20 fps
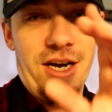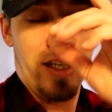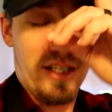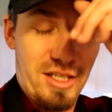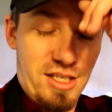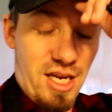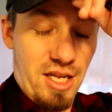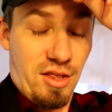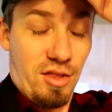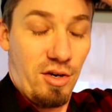It's
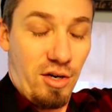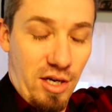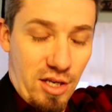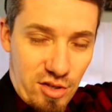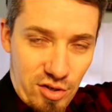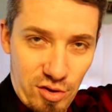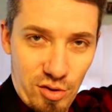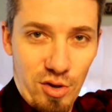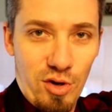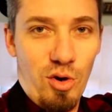
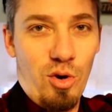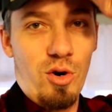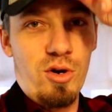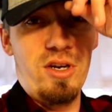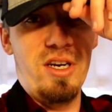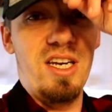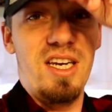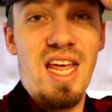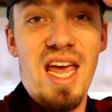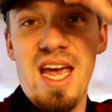10:32
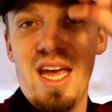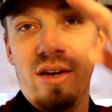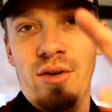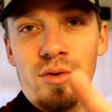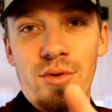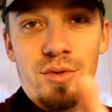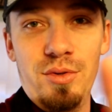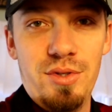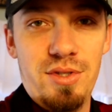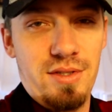according to Dan,
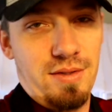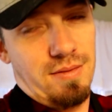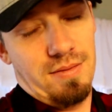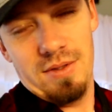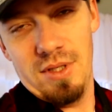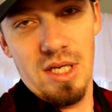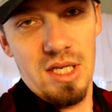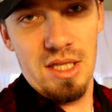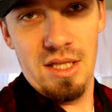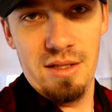who's
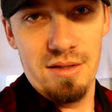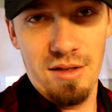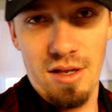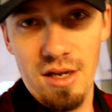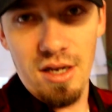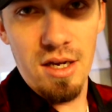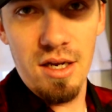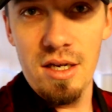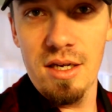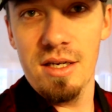in
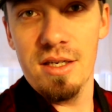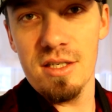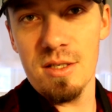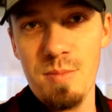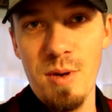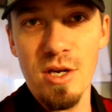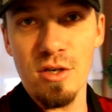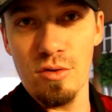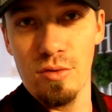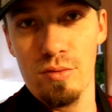a
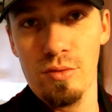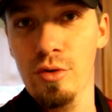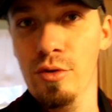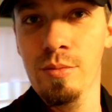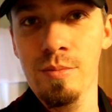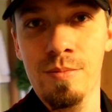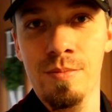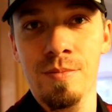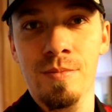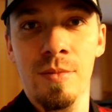special
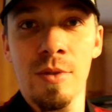room